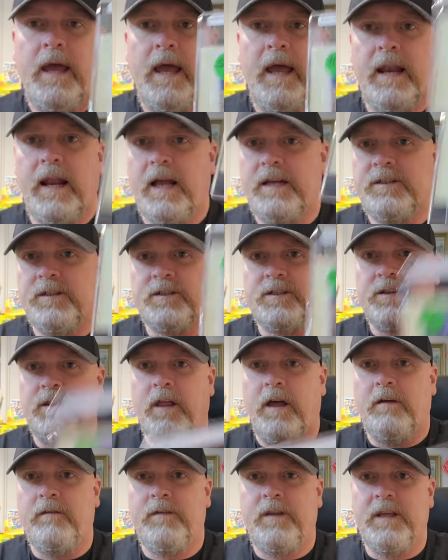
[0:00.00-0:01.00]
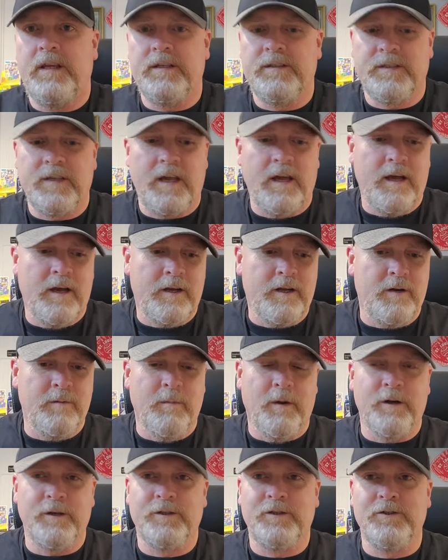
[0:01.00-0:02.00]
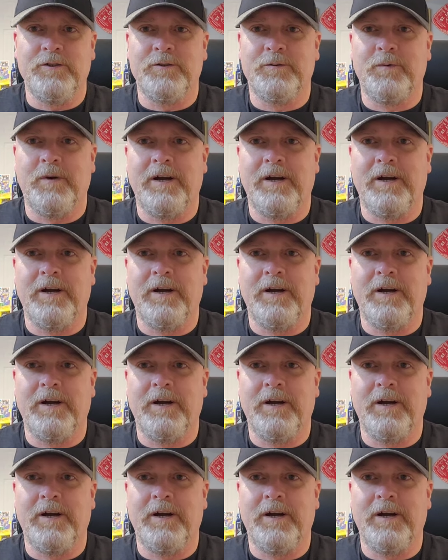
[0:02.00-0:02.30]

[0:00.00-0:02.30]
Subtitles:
And I just loved his commercials